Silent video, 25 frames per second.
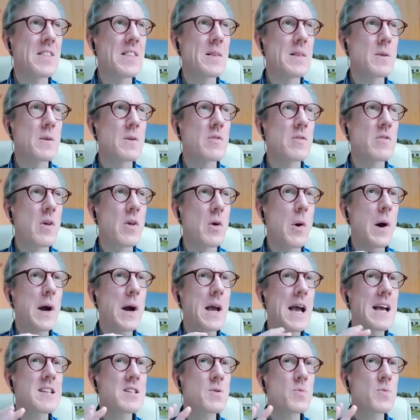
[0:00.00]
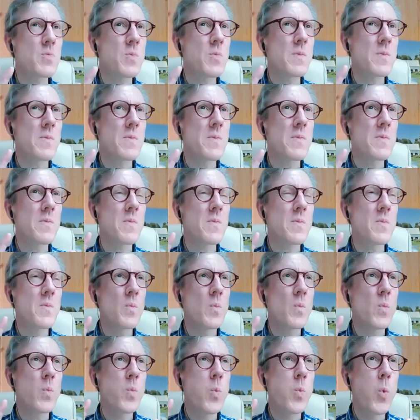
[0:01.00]
so I guess
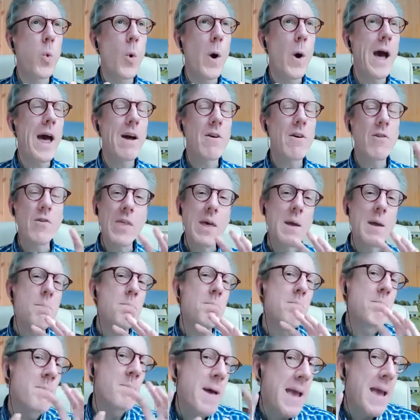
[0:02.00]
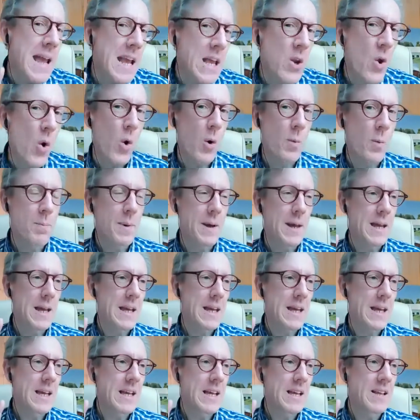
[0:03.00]
where it may not
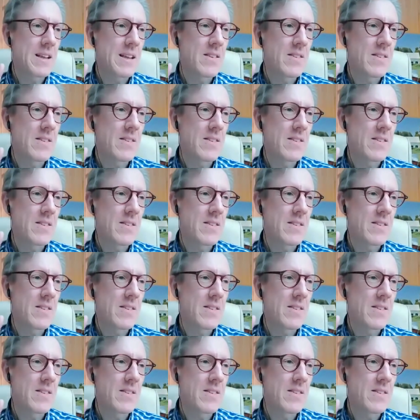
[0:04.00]
be,